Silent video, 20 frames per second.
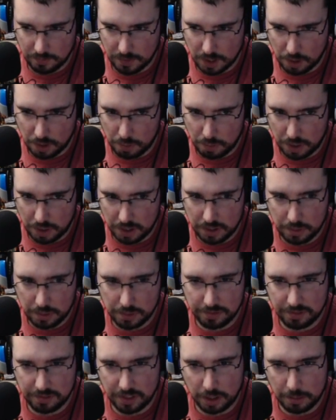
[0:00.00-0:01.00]
while they were
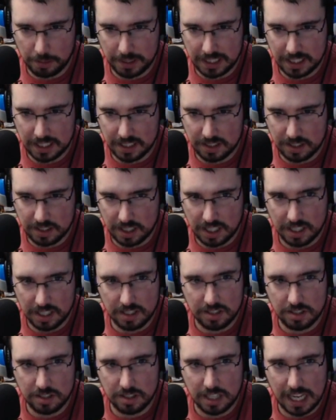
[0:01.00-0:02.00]
filming this,
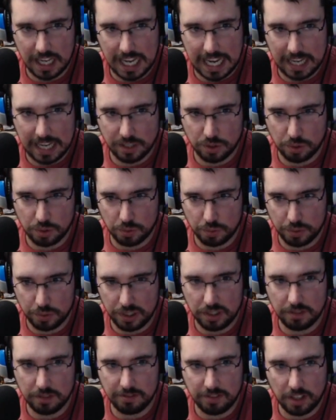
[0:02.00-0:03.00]
his actual
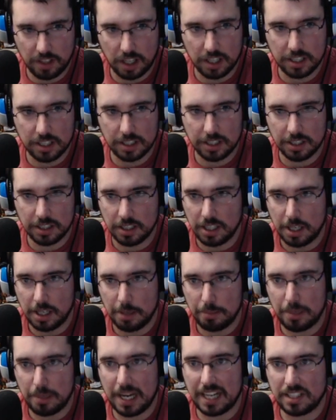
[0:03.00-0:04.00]
real father
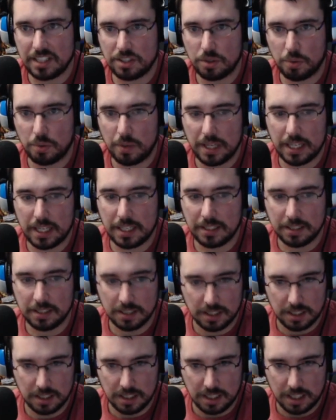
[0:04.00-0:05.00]
passed away.
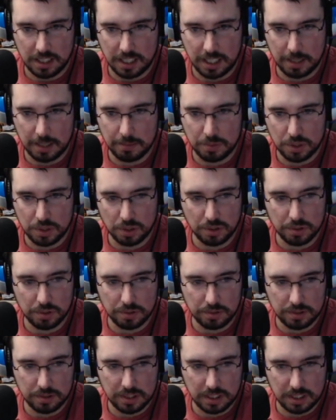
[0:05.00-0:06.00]

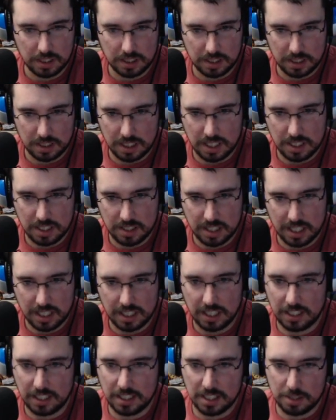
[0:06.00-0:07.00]
So he said
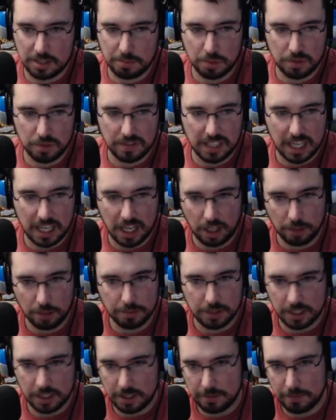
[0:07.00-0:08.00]
that this movie
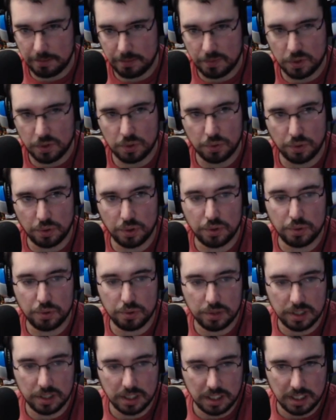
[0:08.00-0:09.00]
helped him
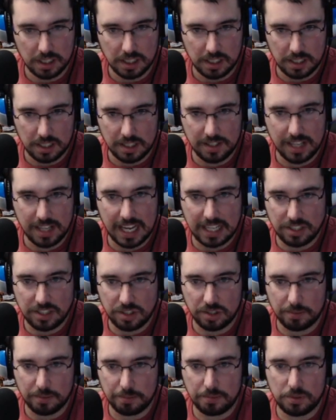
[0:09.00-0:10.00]
through that
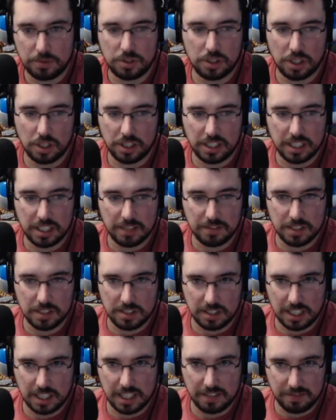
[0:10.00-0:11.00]
journey of his
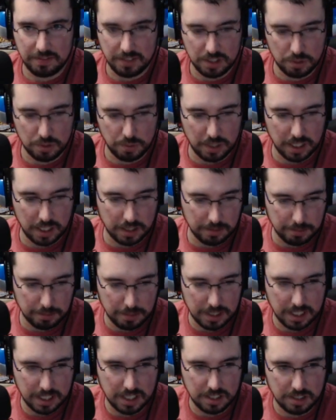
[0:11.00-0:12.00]
life as well
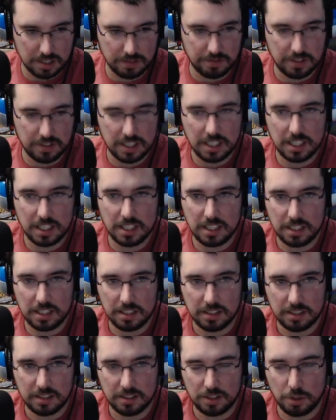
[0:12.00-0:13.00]
because of the
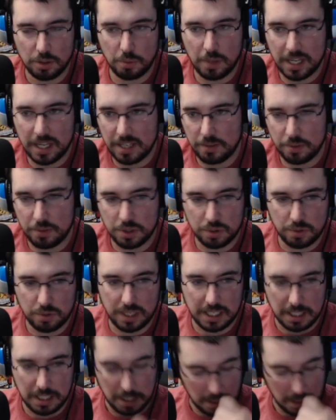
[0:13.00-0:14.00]
way it was written.